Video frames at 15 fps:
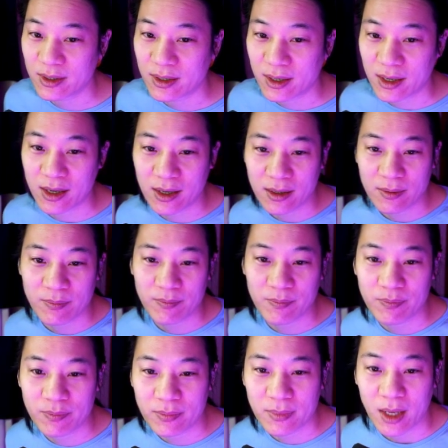I
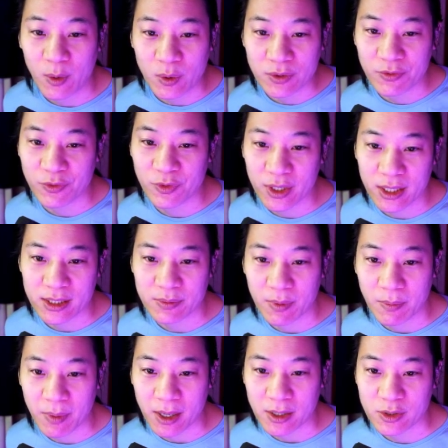was 3 years,
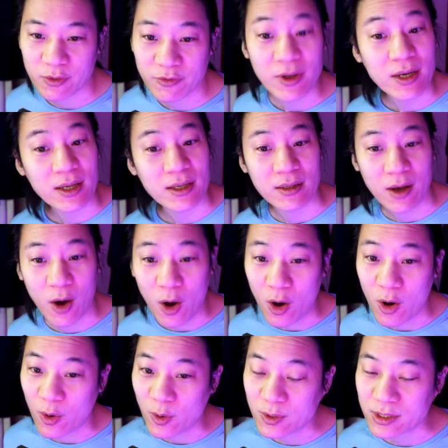but back to Finland.
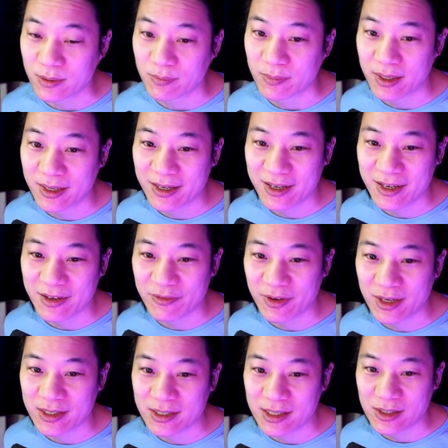Oh, awesome.
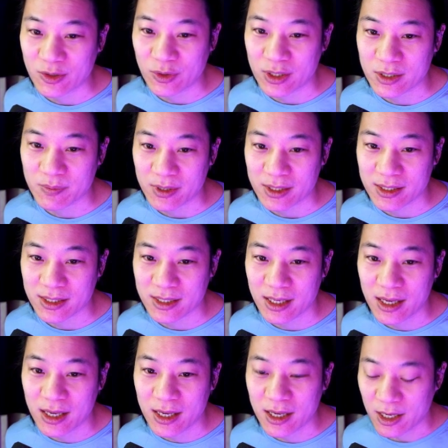Finland since Christmas.
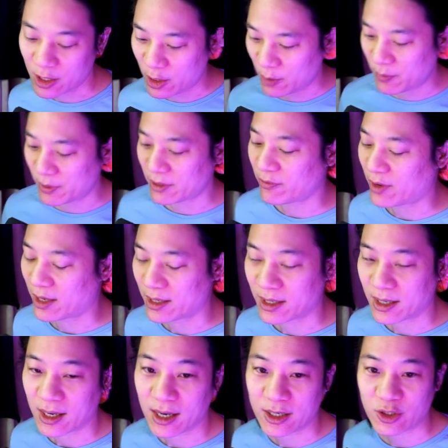Humidify.
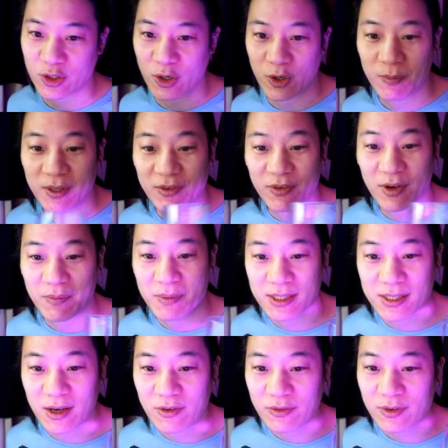I shall humidify
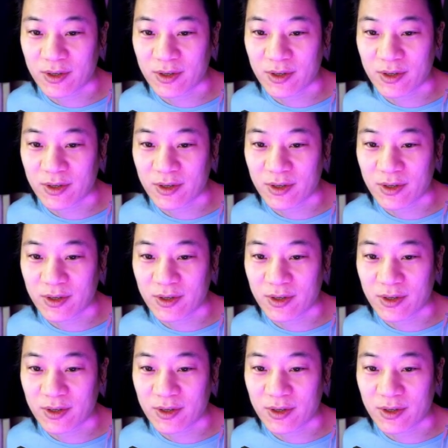myself.